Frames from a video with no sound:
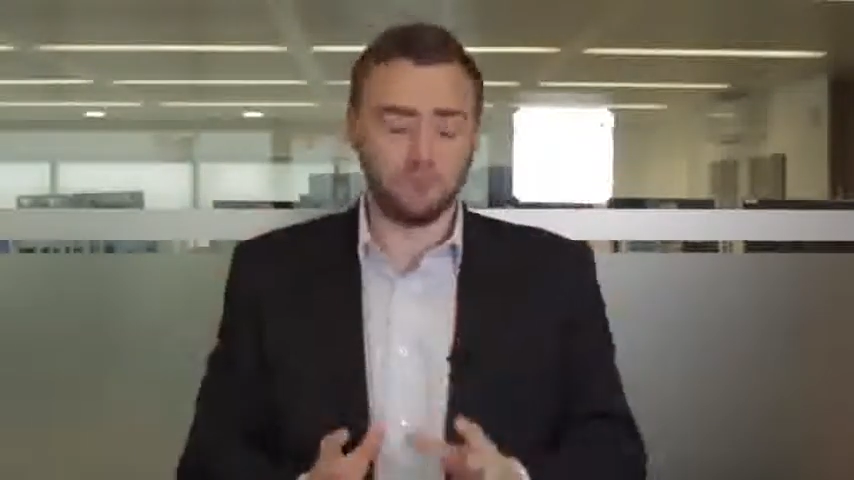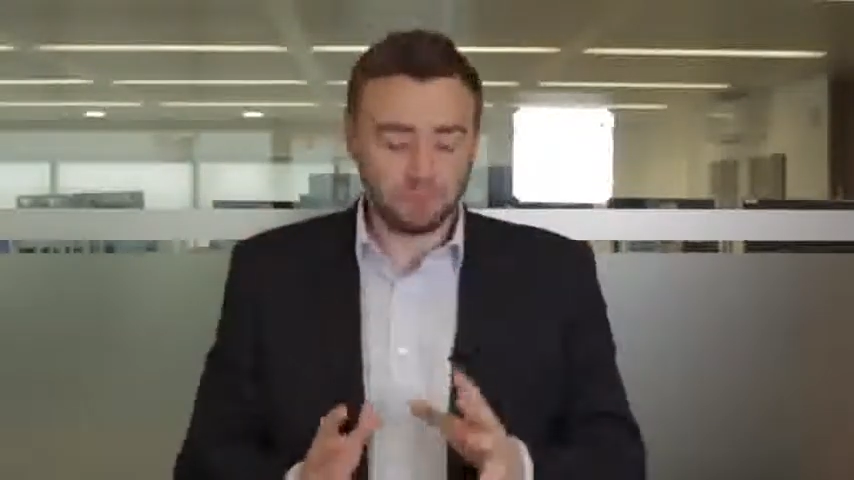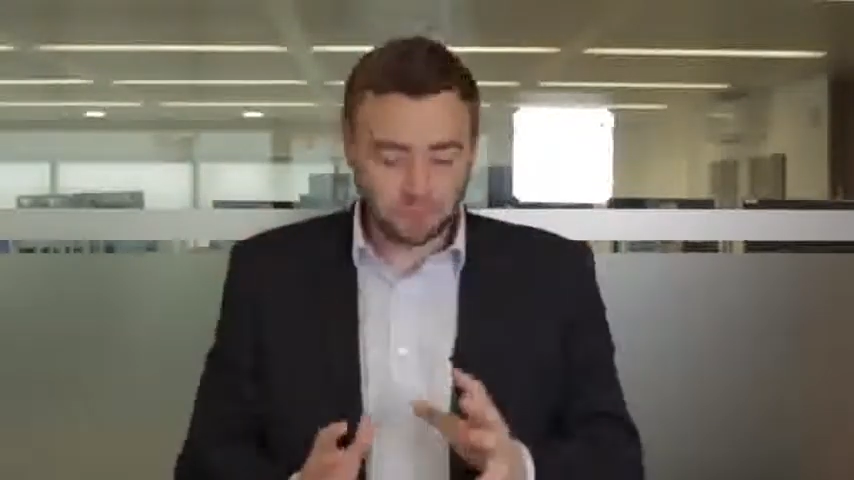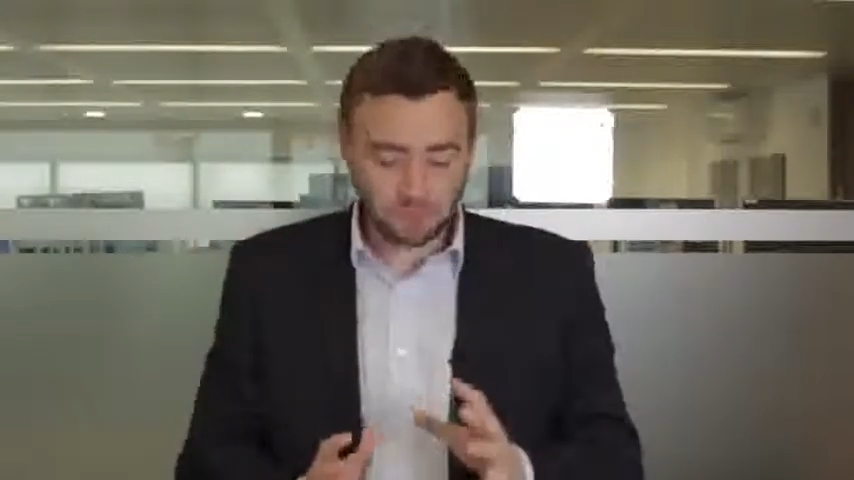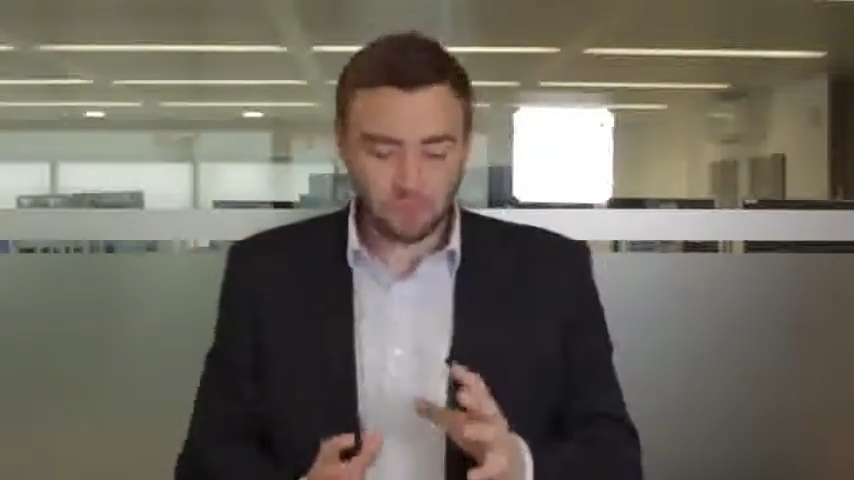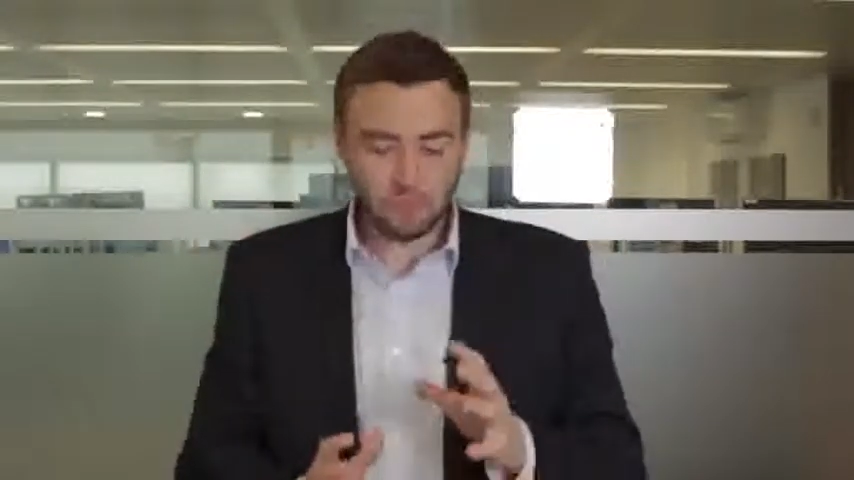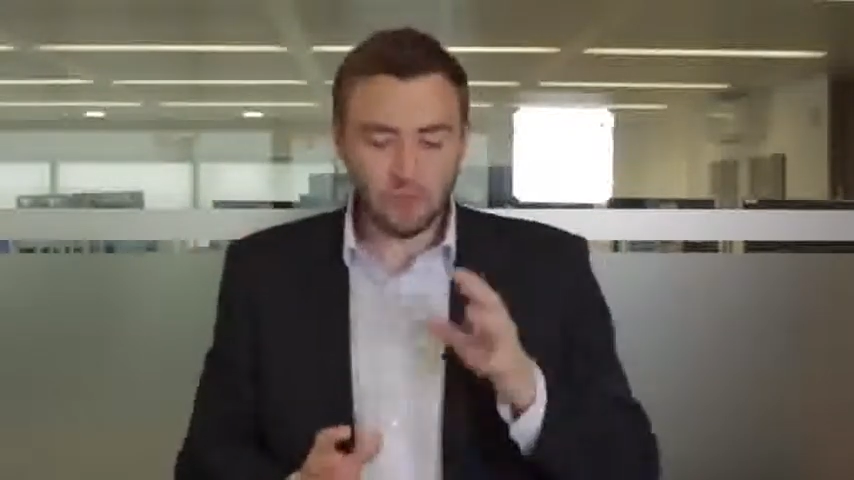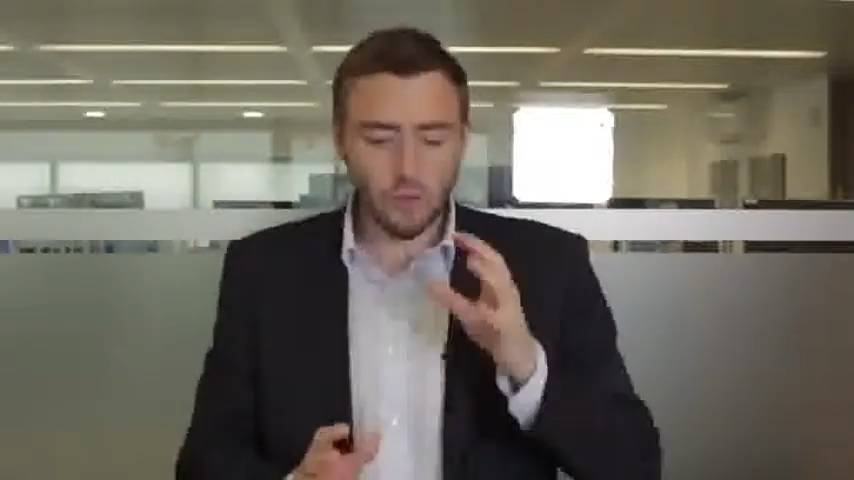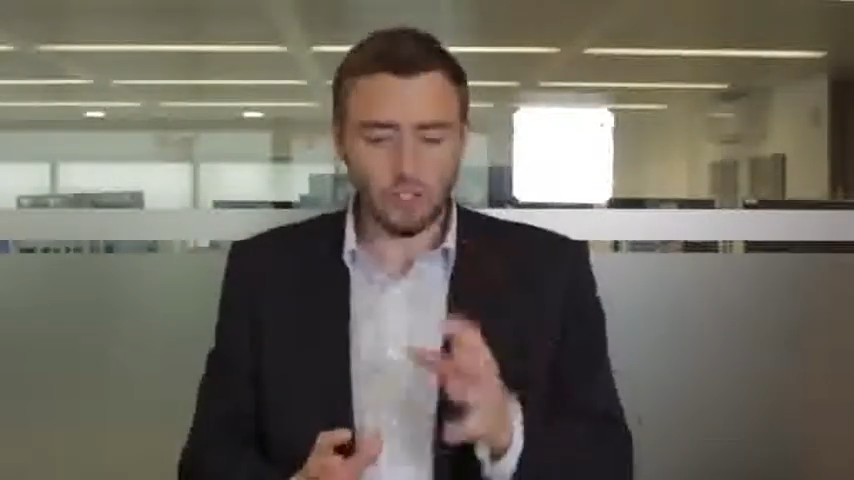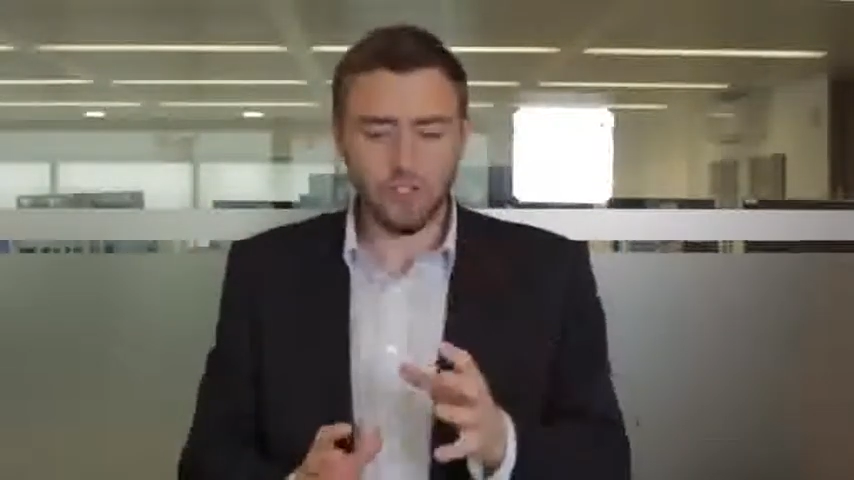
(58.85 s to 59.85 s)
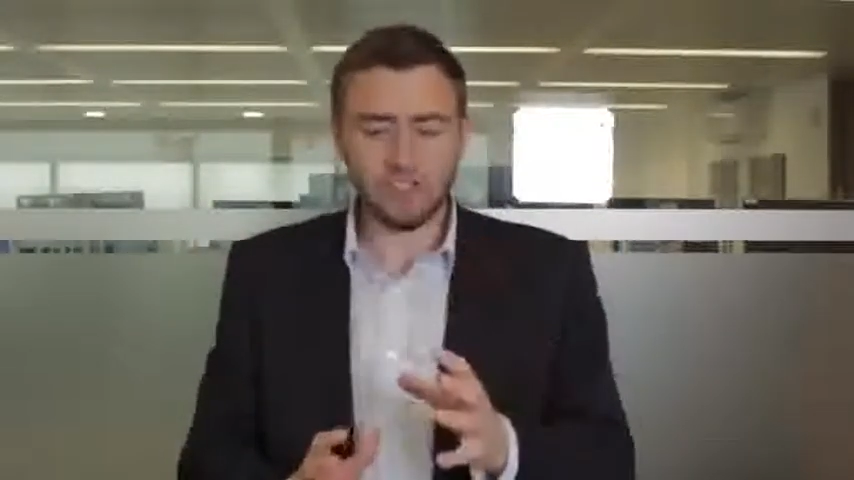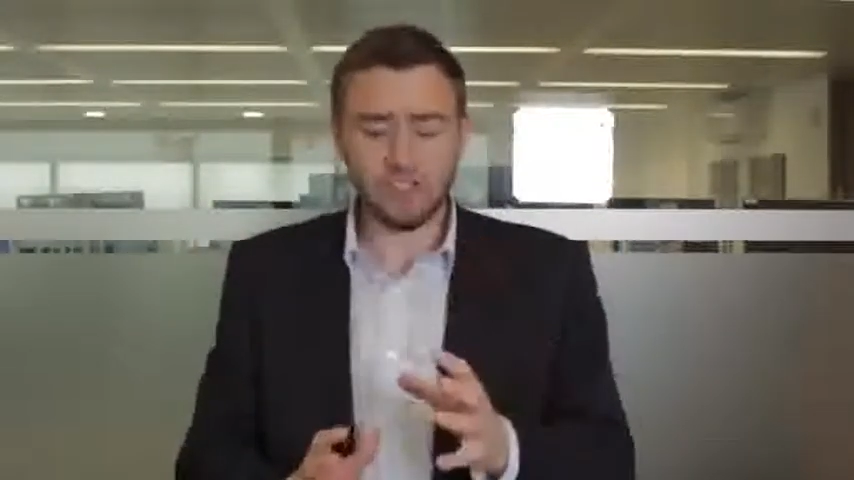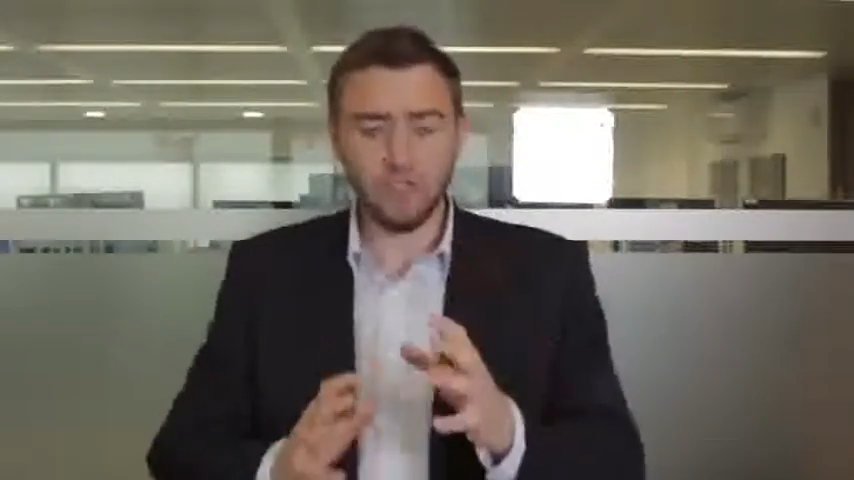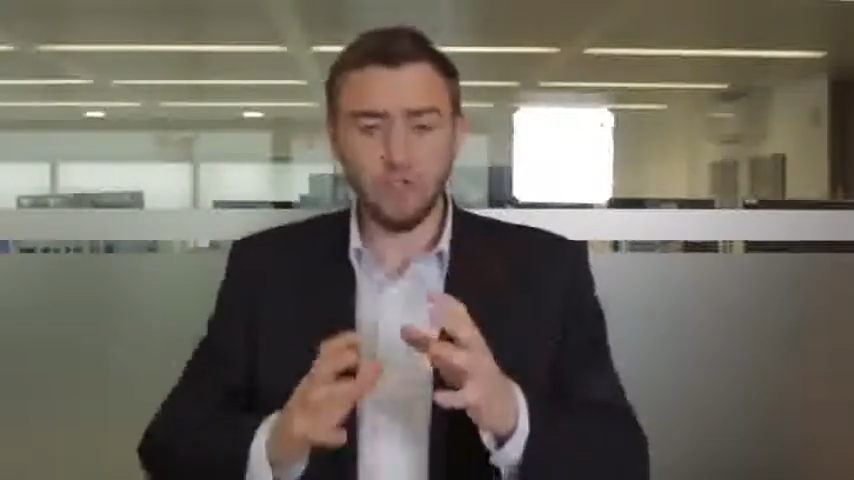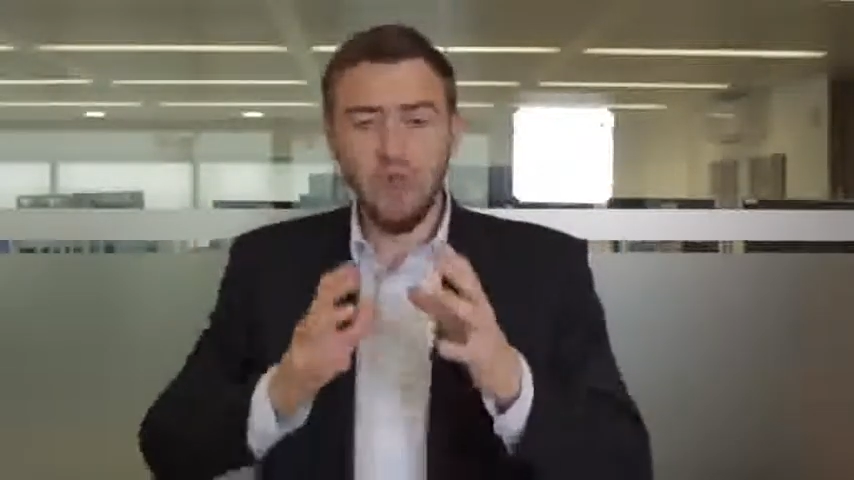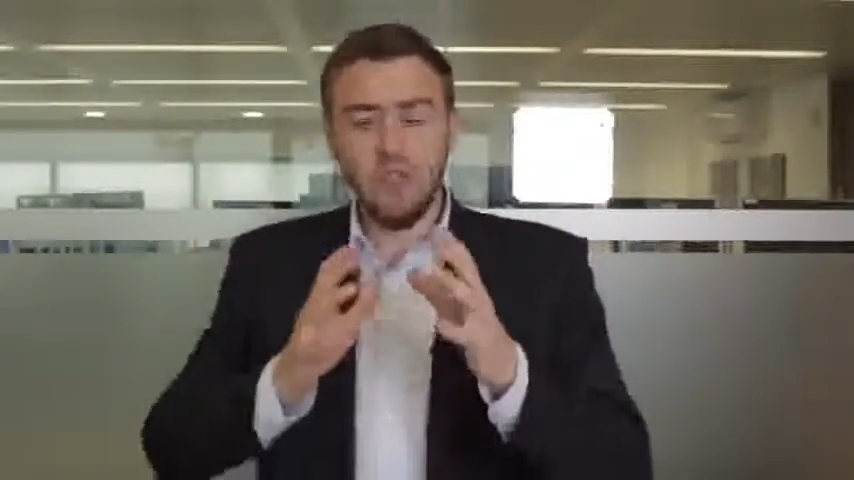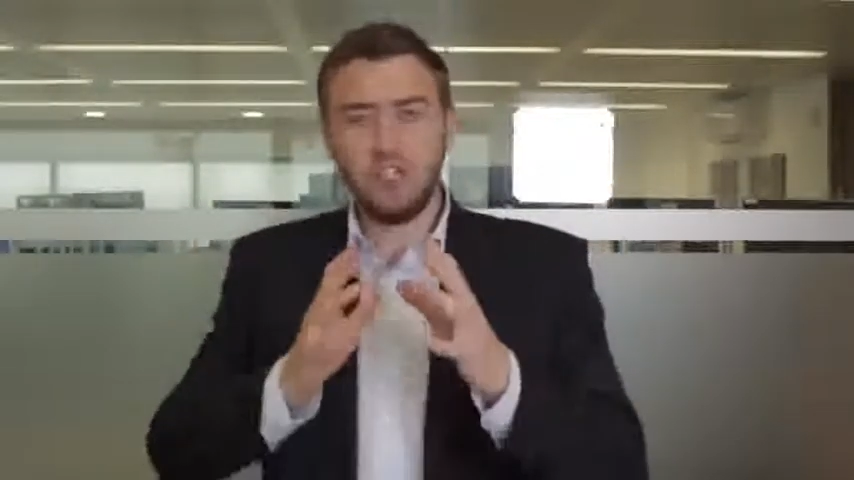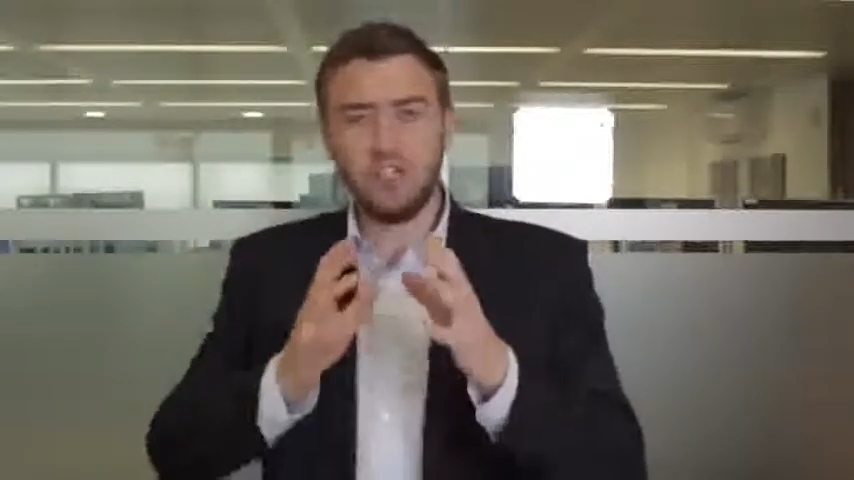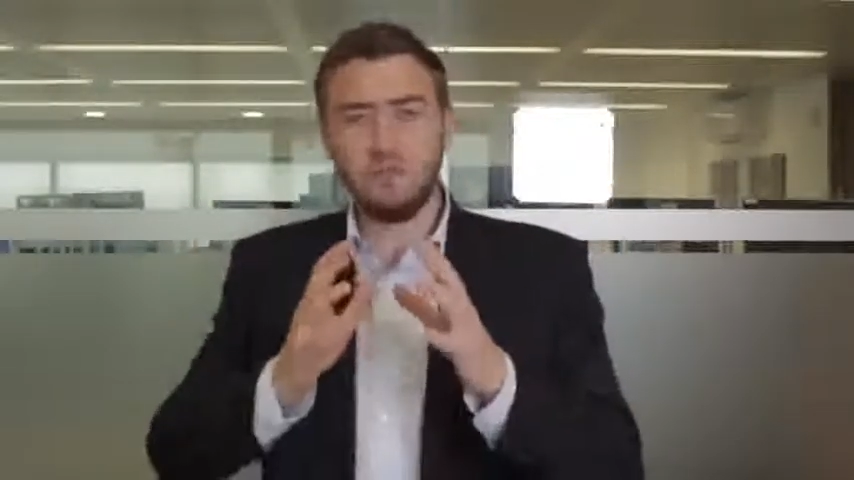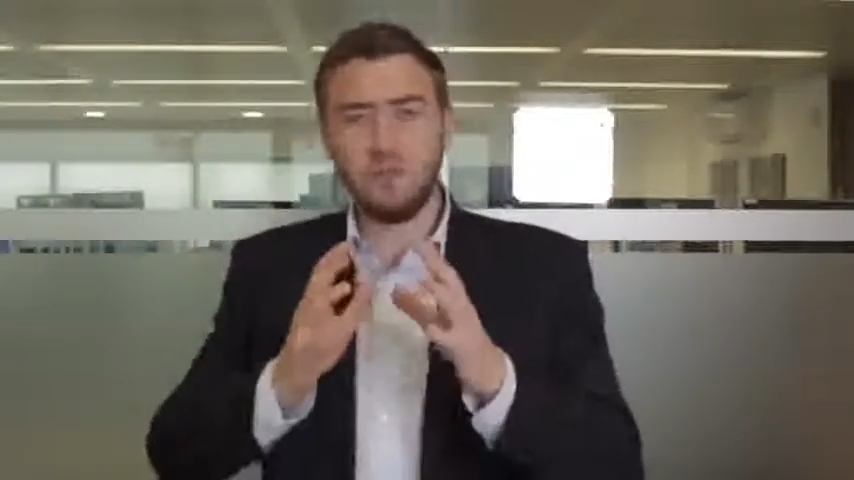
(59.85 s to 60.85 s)
So what you need to do
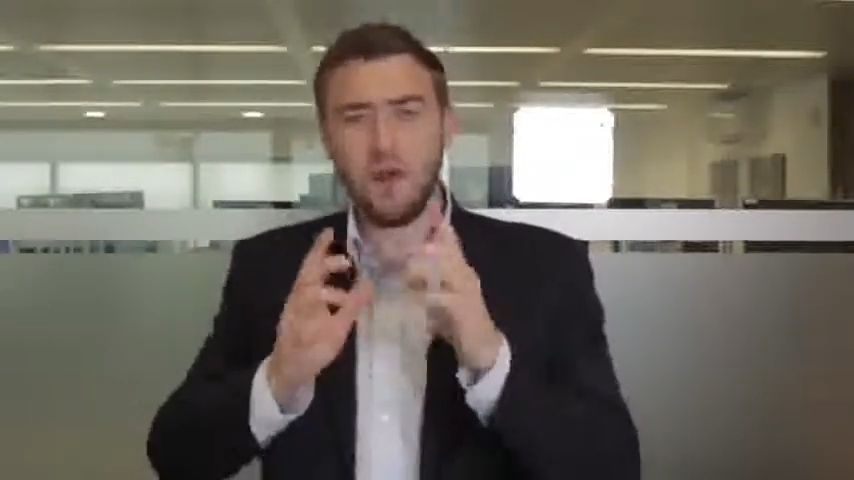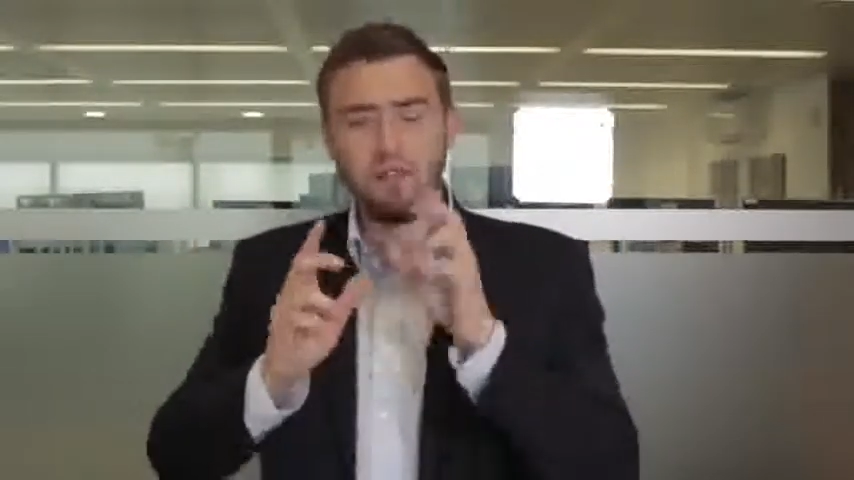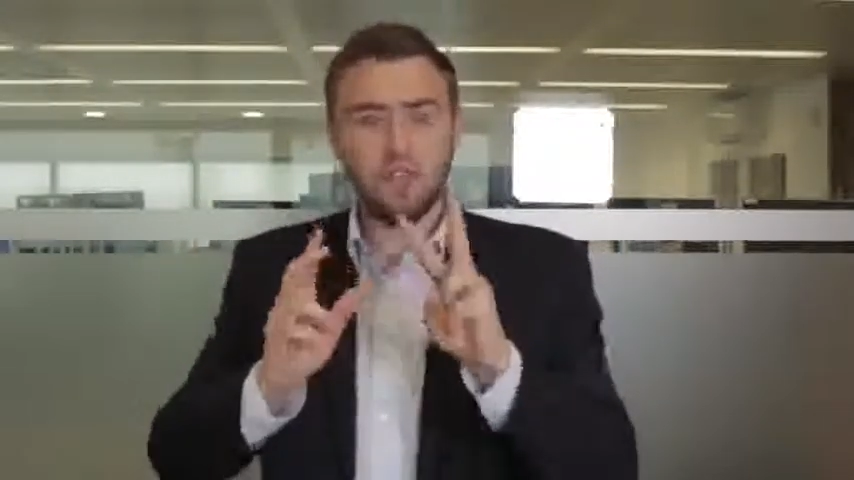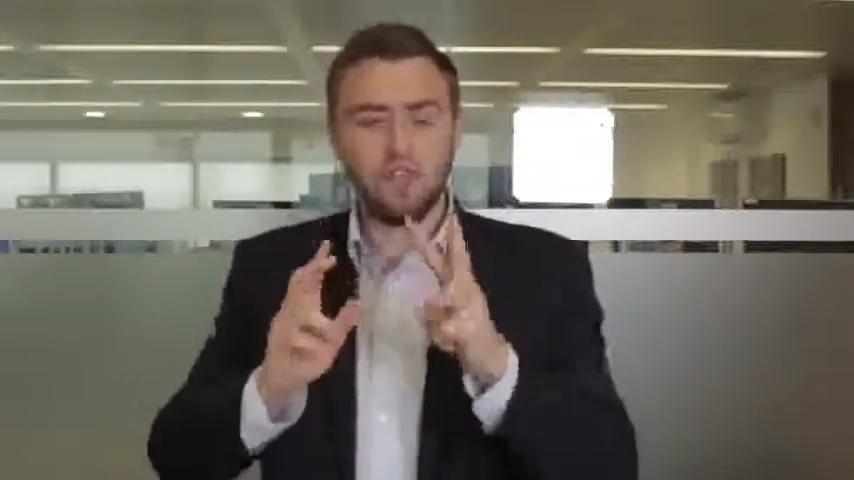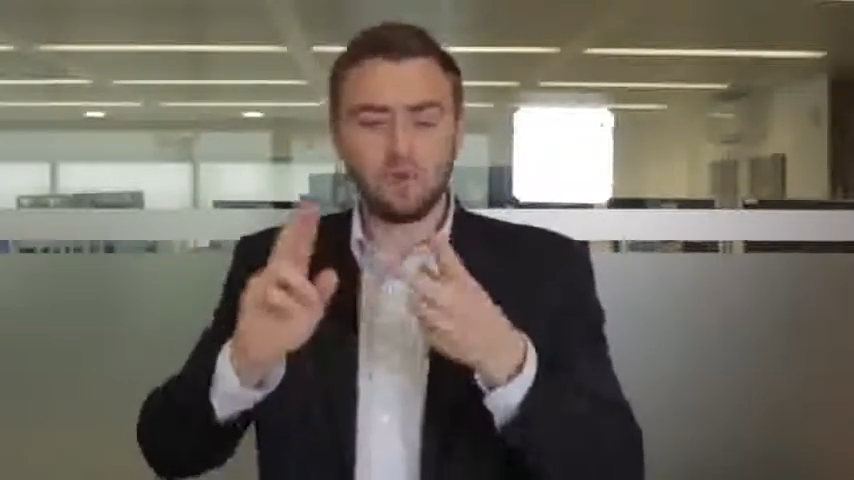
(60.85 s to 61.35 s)
is you need to be aware of